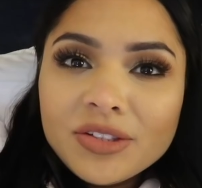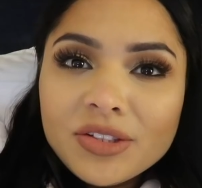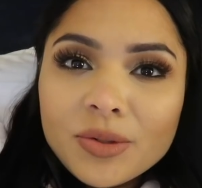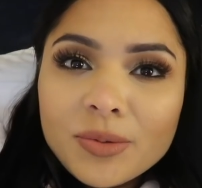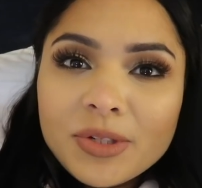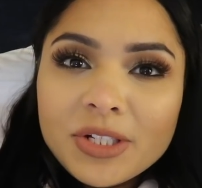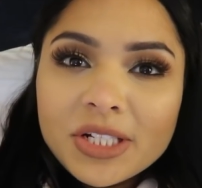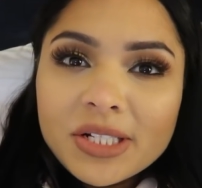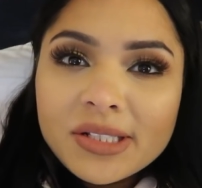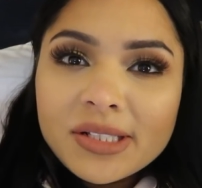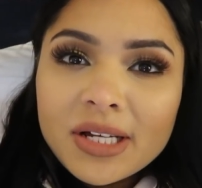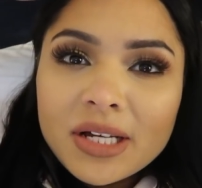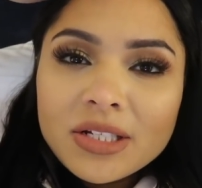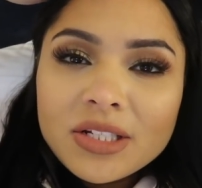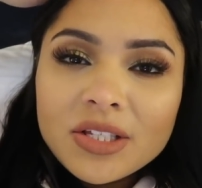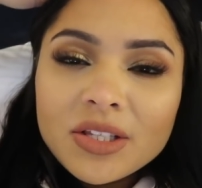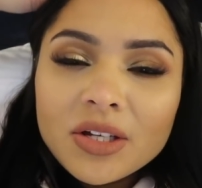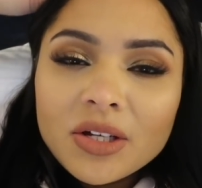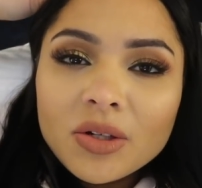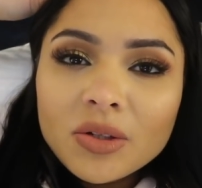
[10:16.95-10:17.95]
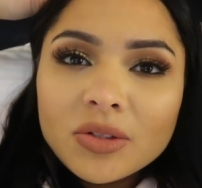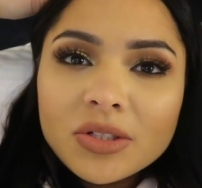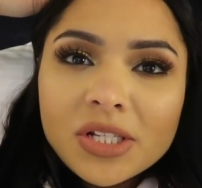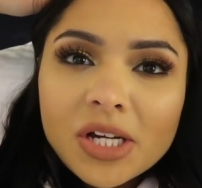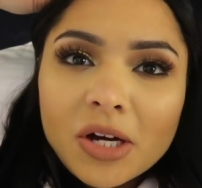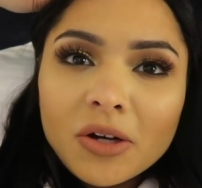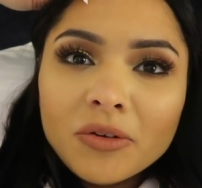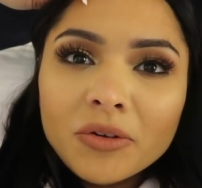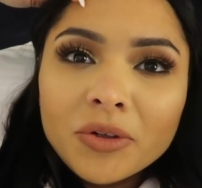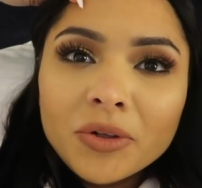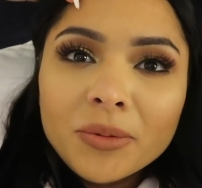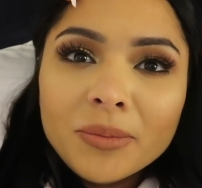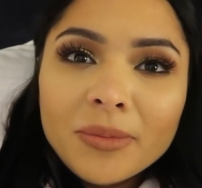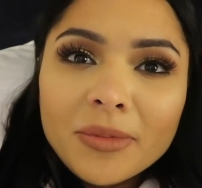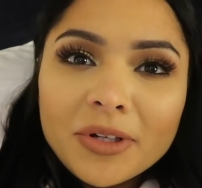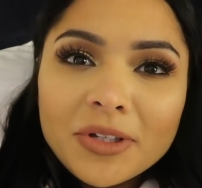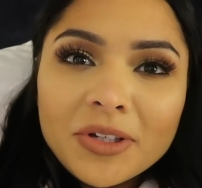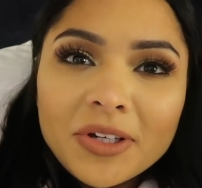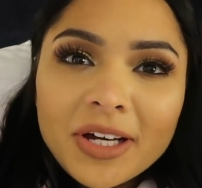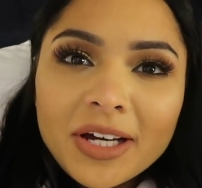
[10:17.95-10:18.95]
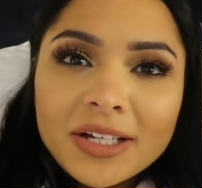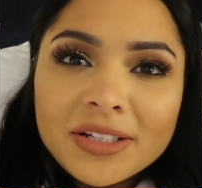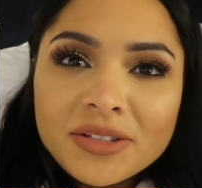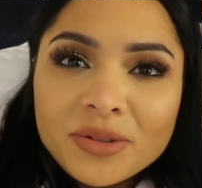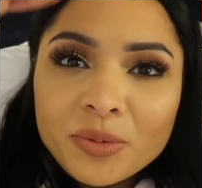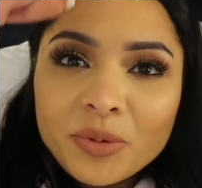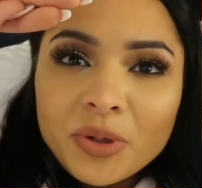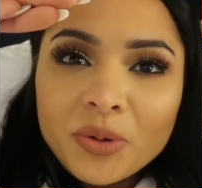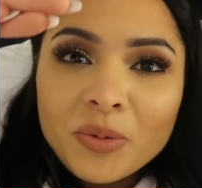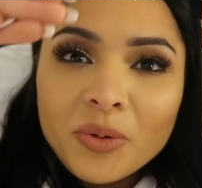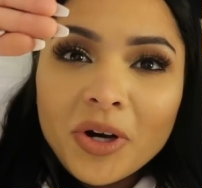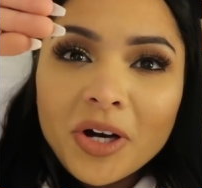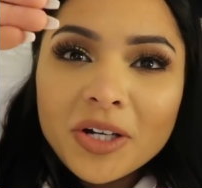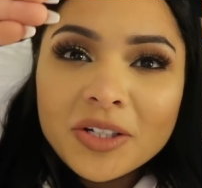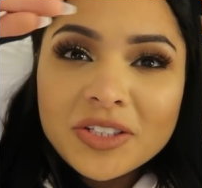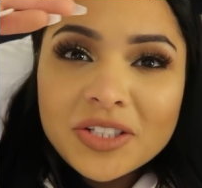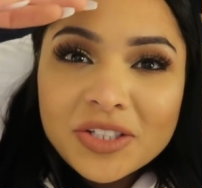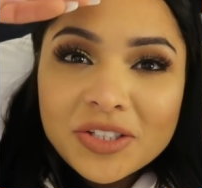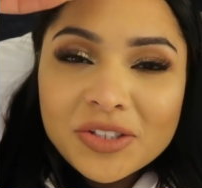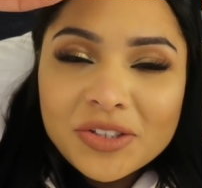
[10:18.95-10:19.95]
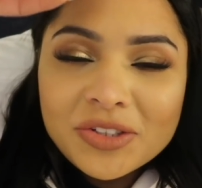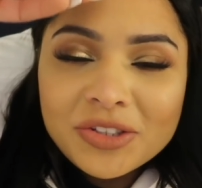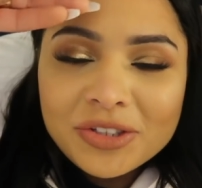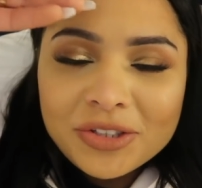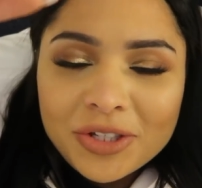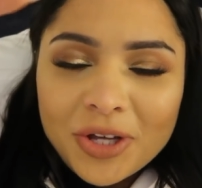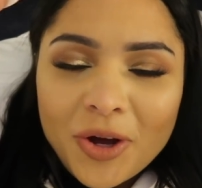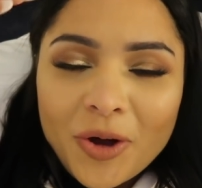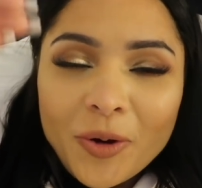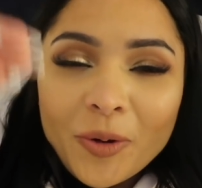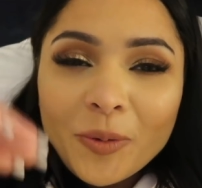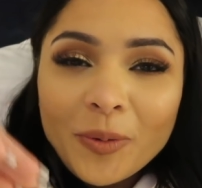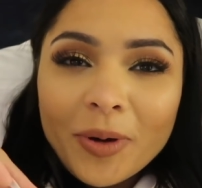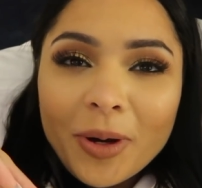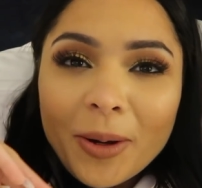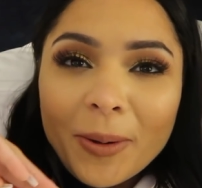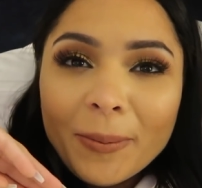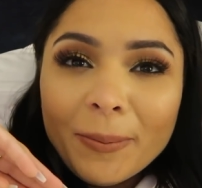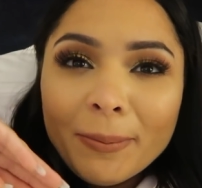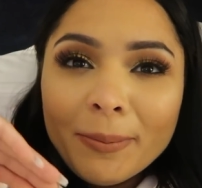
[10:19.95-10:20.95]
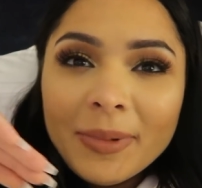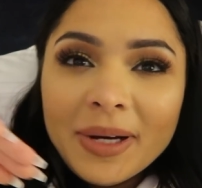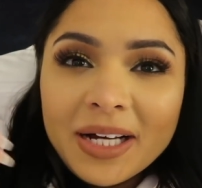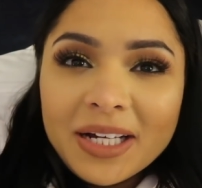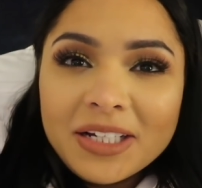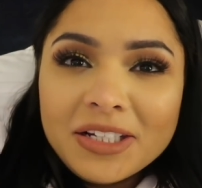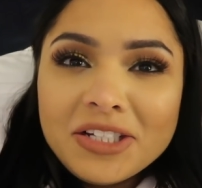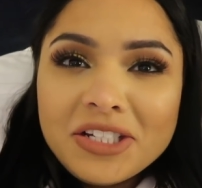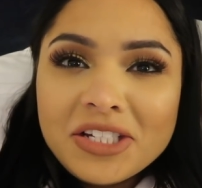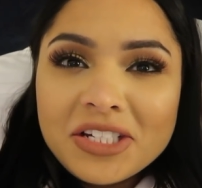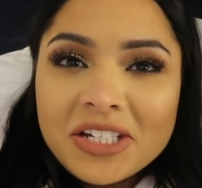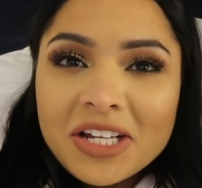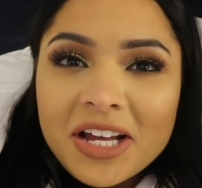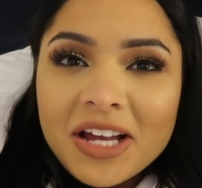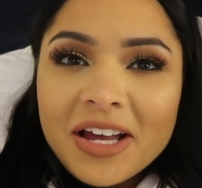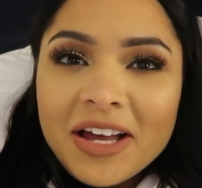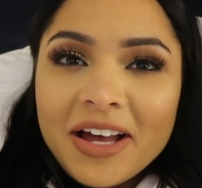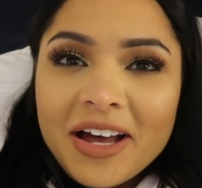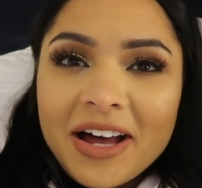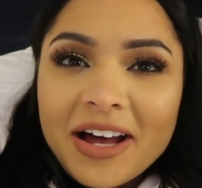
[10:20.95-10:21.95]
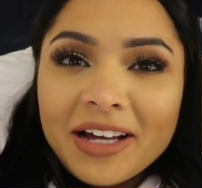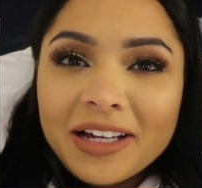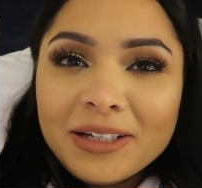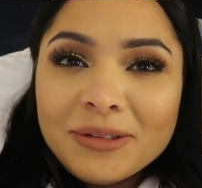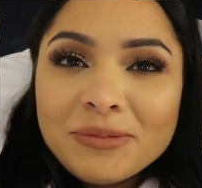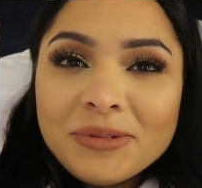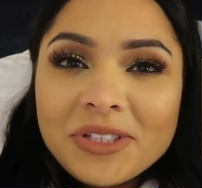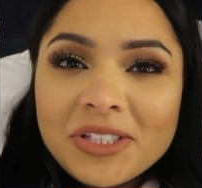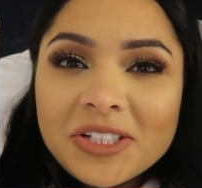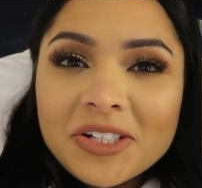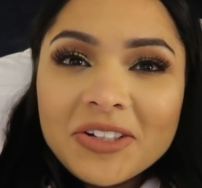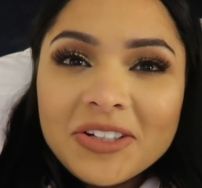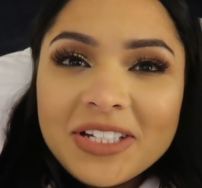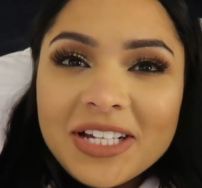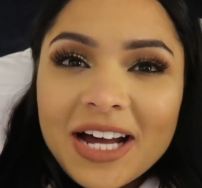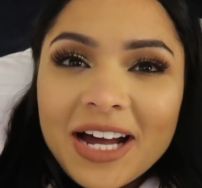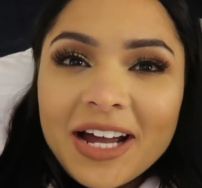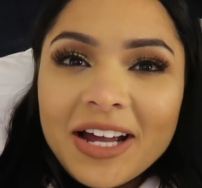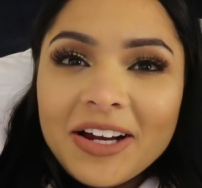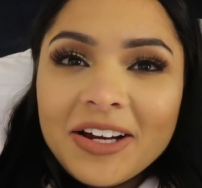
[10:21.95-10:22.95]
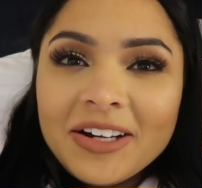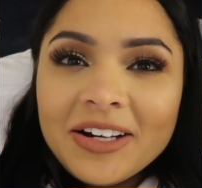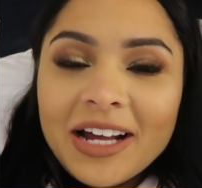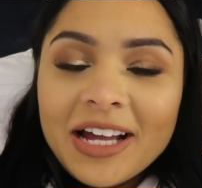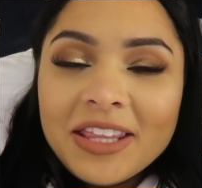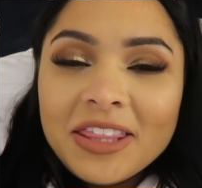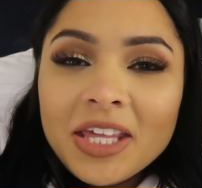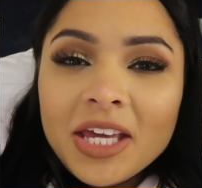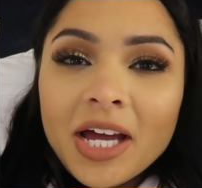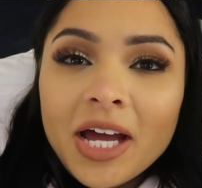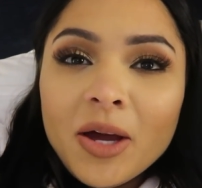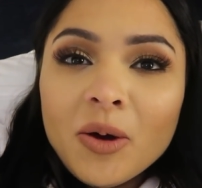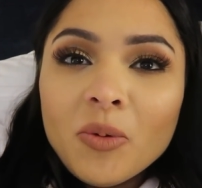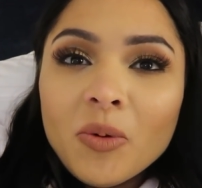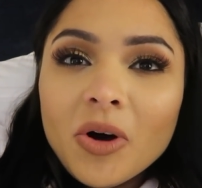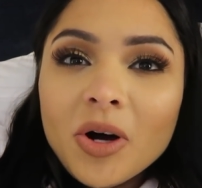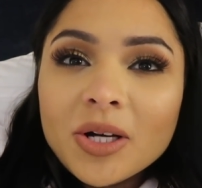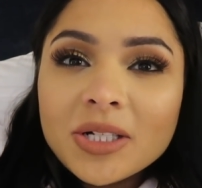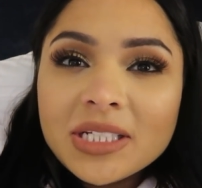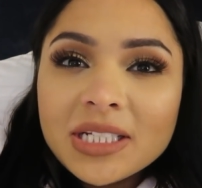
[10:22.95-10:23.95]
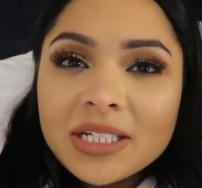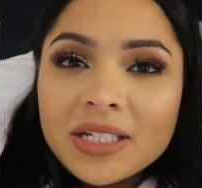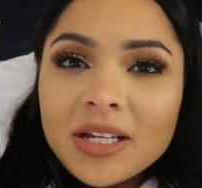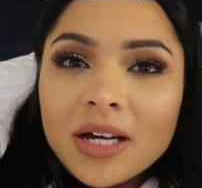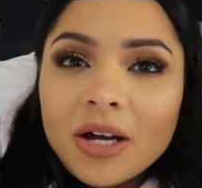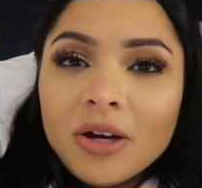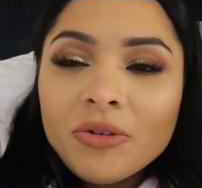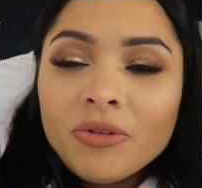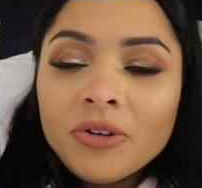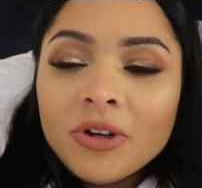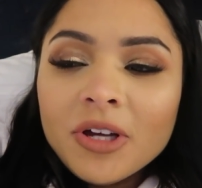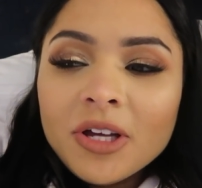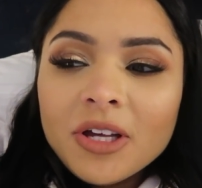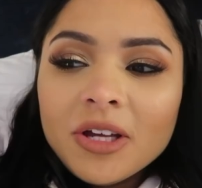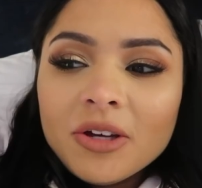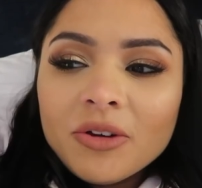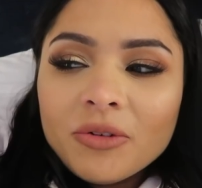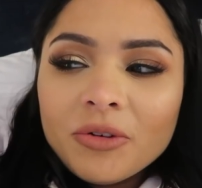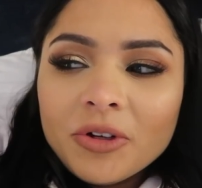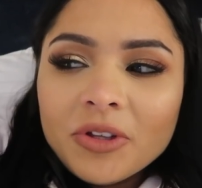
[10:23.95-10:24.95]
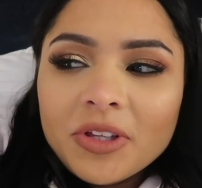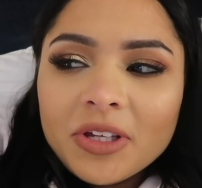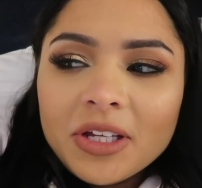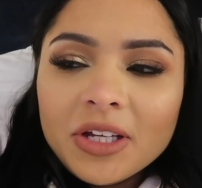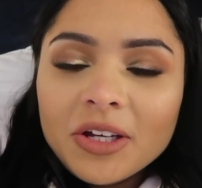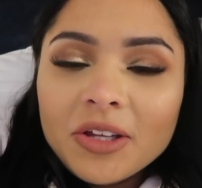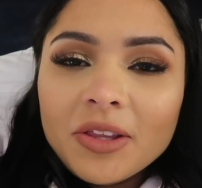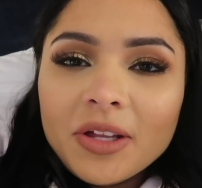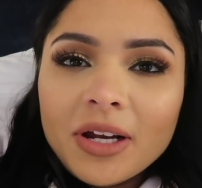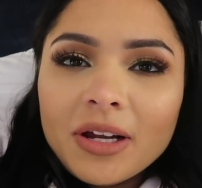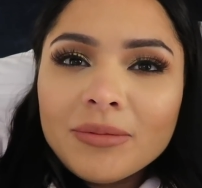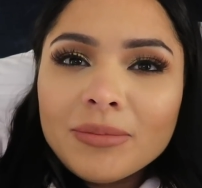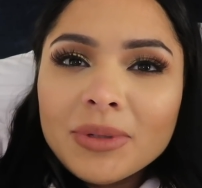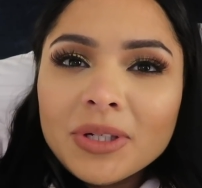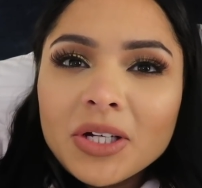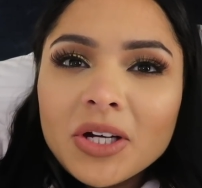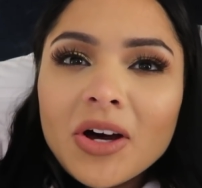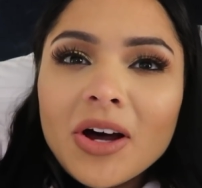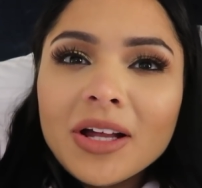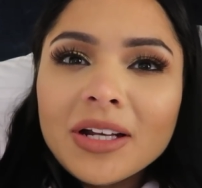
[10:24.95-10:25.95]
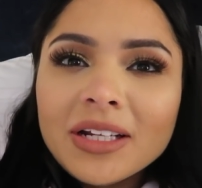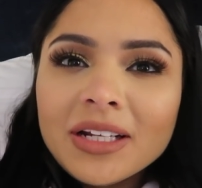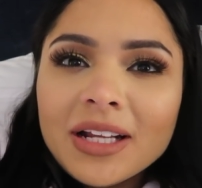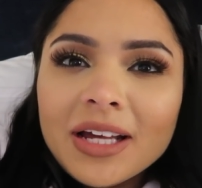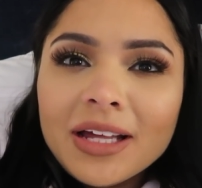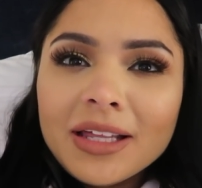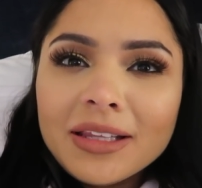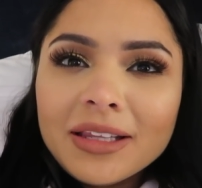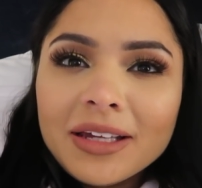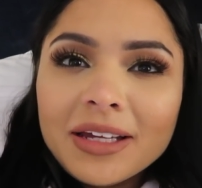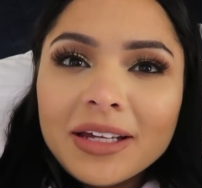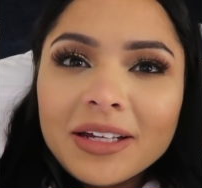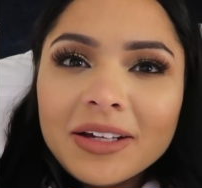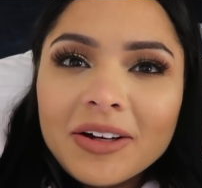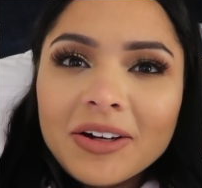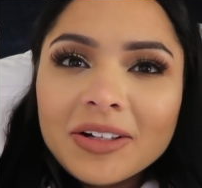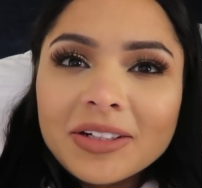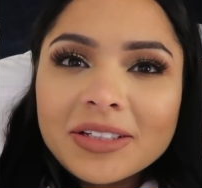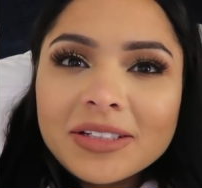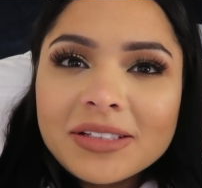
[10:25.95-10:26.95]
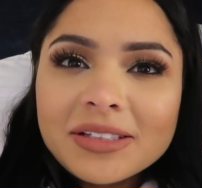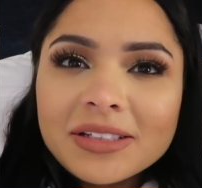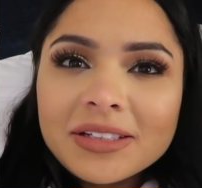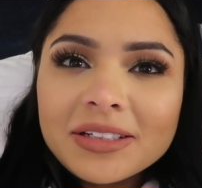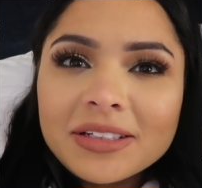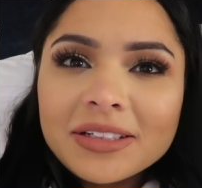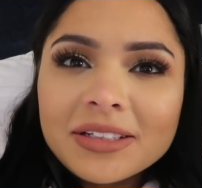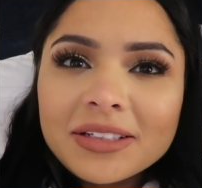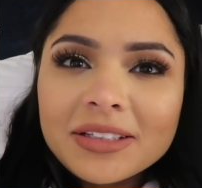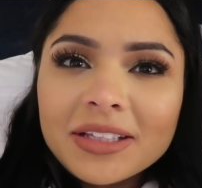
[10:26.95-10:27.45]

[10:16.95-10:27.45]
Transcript: So we just got to the hotel room. You guys, we walked so much. I am so tired. I think I walked enough for the year that I've been gone in LA, honestly.